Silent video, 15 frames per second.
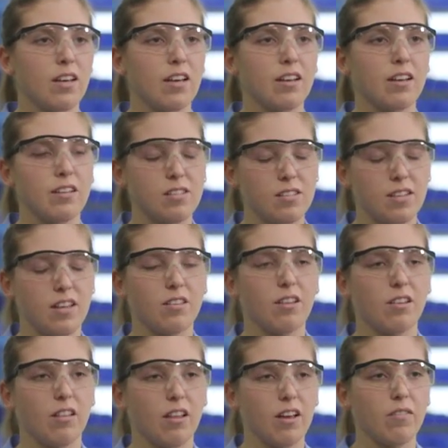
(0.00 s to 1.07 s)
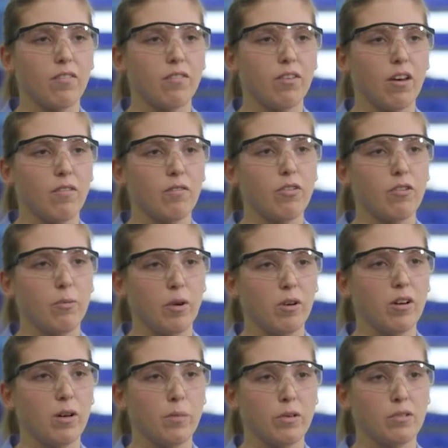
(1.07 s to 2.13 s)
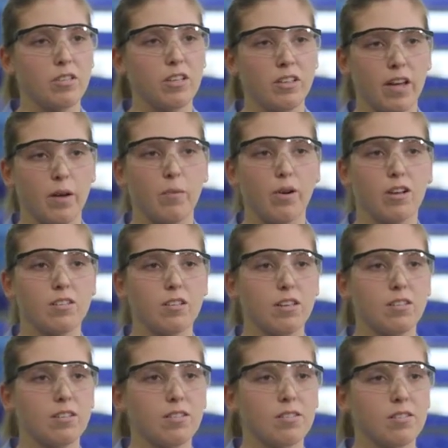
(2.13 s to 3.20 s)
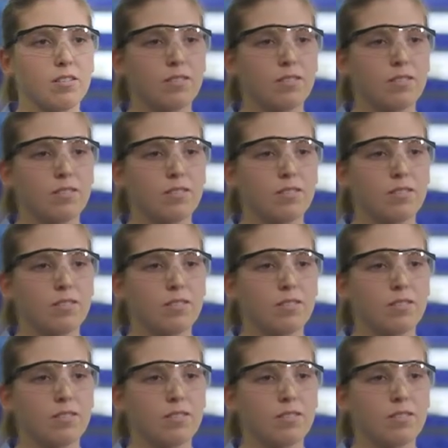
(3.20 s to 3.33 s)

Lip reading: and extend the life of thermocouples in that process.